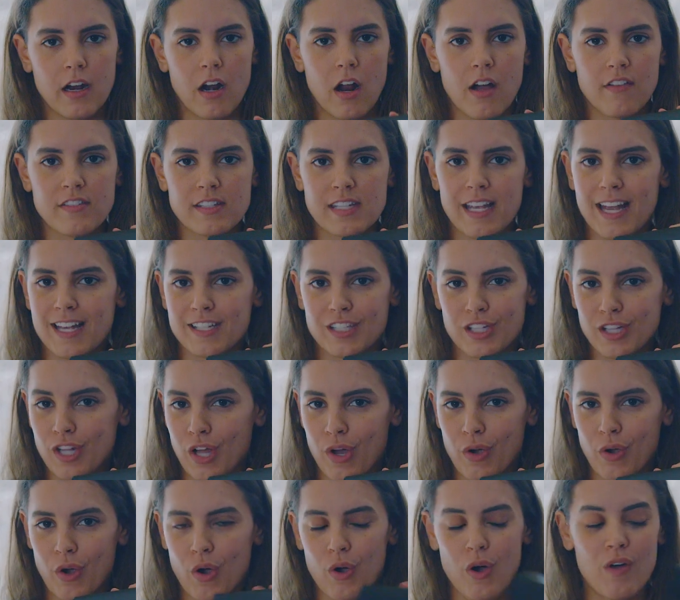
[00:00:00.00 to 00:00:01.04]
it obviously has the
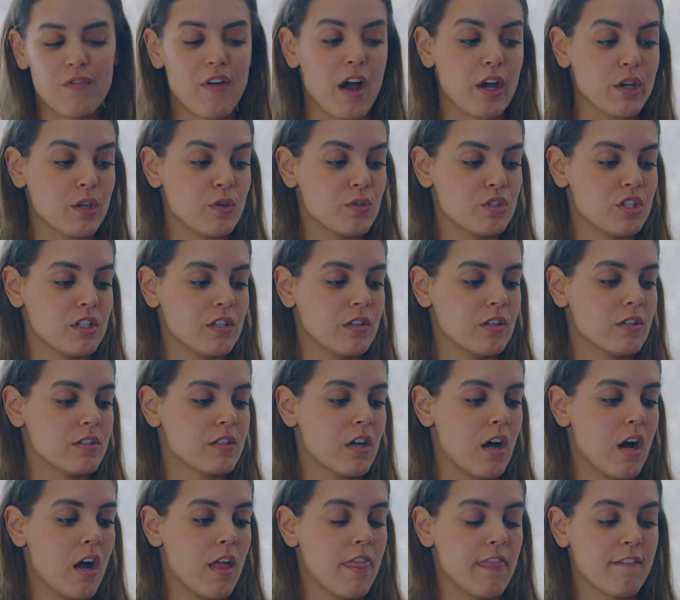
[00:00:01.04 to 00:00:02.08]
logo of Ocushield
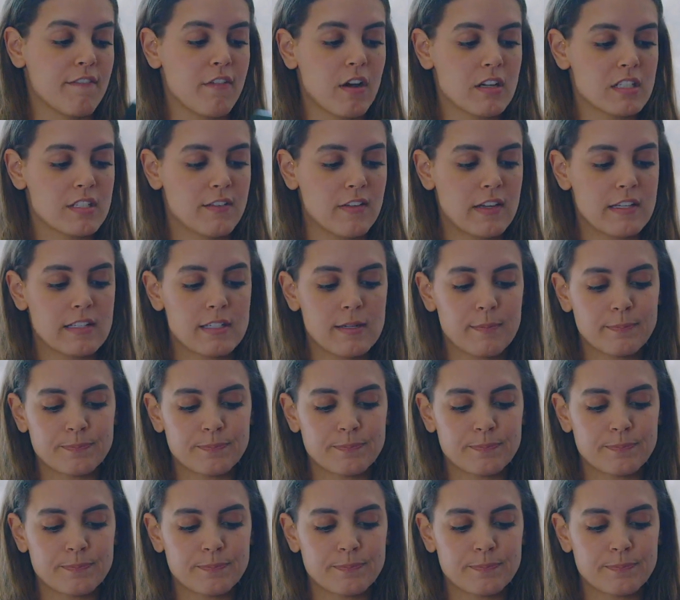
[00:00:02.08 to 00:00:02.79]
on the front of it.